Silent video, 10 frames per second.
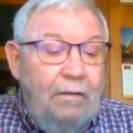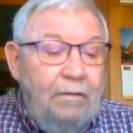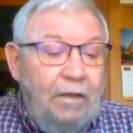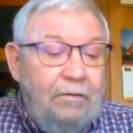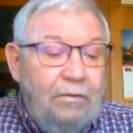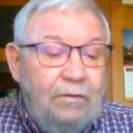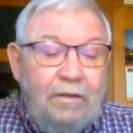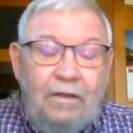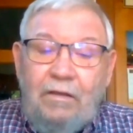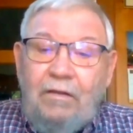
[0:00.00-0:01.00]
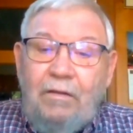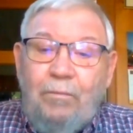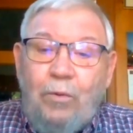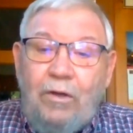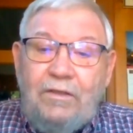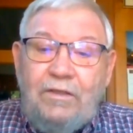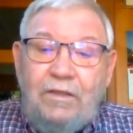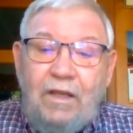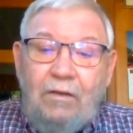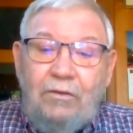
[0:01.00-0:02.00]
They took imports
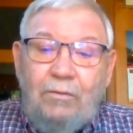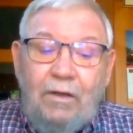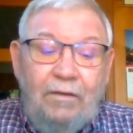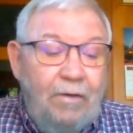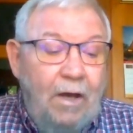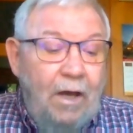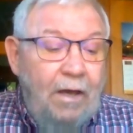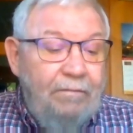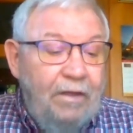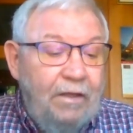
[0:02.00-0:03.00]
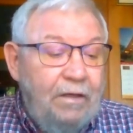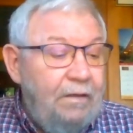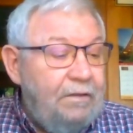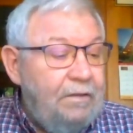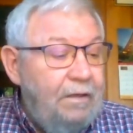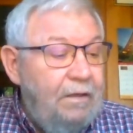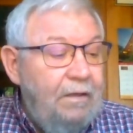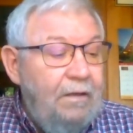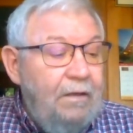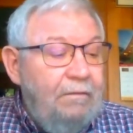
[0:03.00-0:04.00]
down 25. They cut
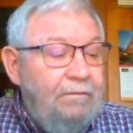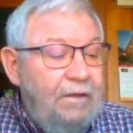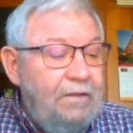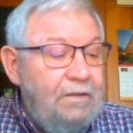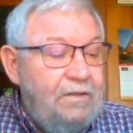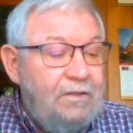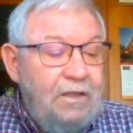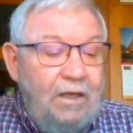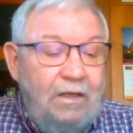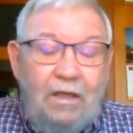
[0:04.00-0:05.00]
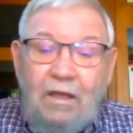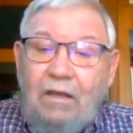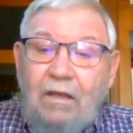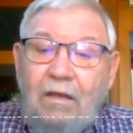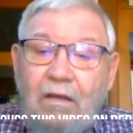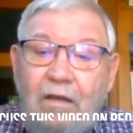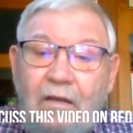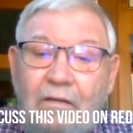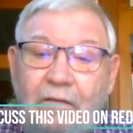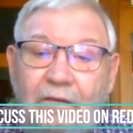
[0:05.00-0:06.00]
feed and seed,
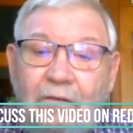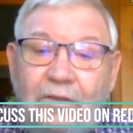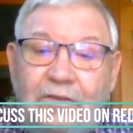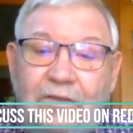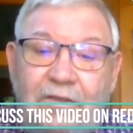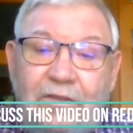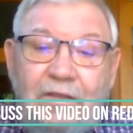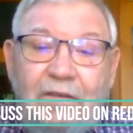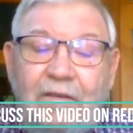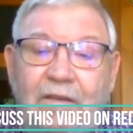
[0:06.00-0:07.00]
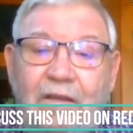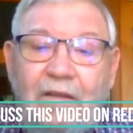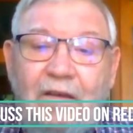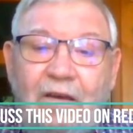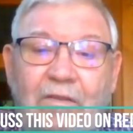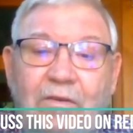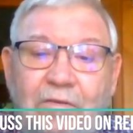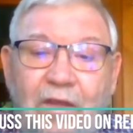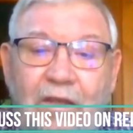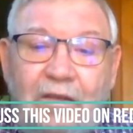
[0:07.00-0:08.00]
which is
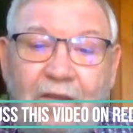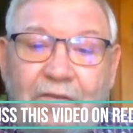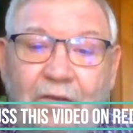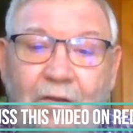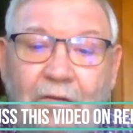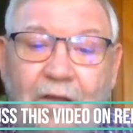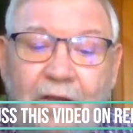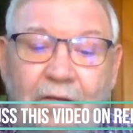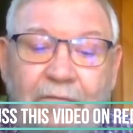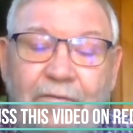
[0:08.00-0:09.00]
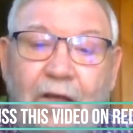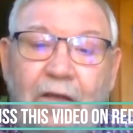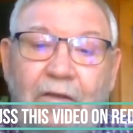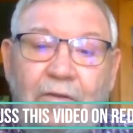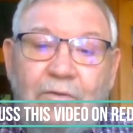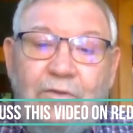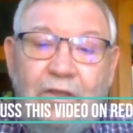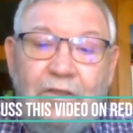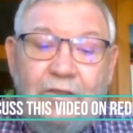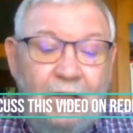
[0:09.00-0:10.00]
other than ethanol kind of
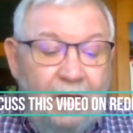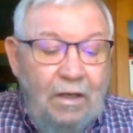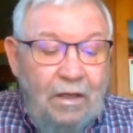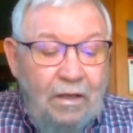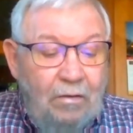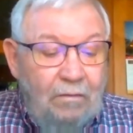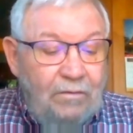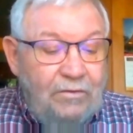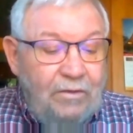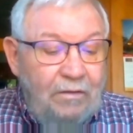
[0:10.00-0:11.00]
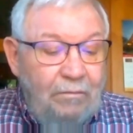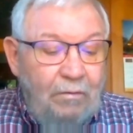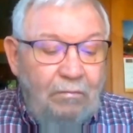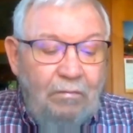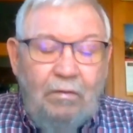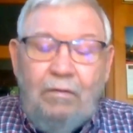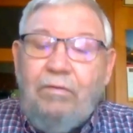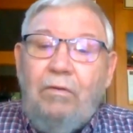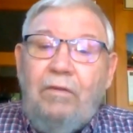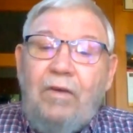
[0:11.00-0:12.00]
usage. And all of a sudden, we only a
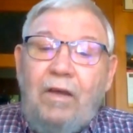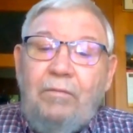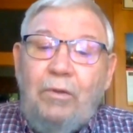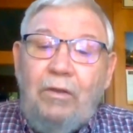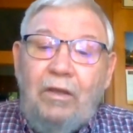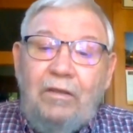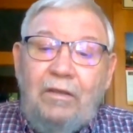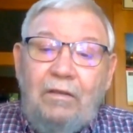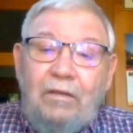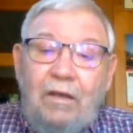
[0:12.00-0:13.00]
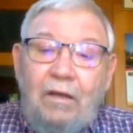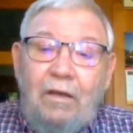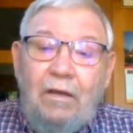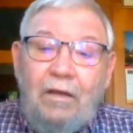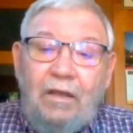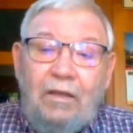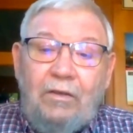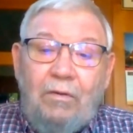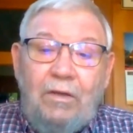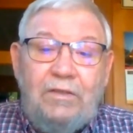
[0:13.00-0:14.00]
35 million
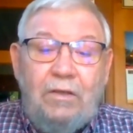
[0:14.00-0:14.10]
increase.